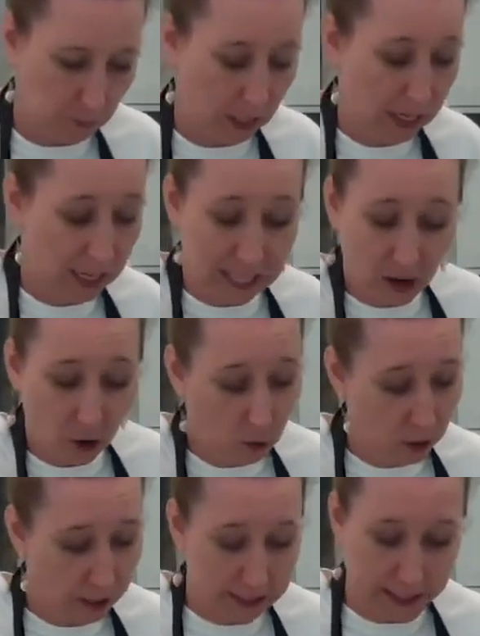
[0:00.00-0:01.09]
because I don't want
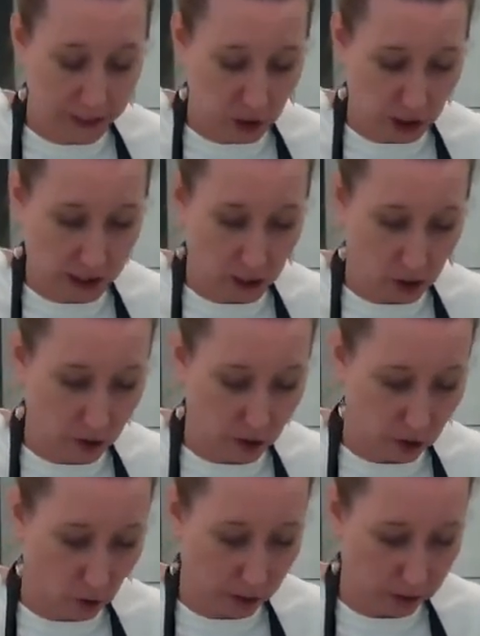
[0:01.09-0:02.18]
to touch it and get all those
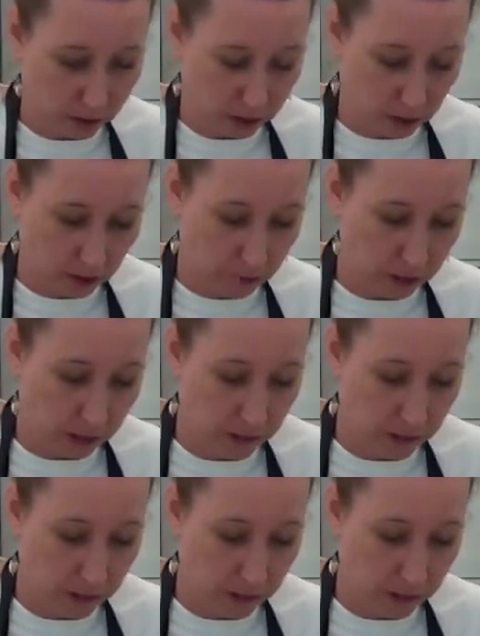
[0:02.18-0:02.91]
oils on me.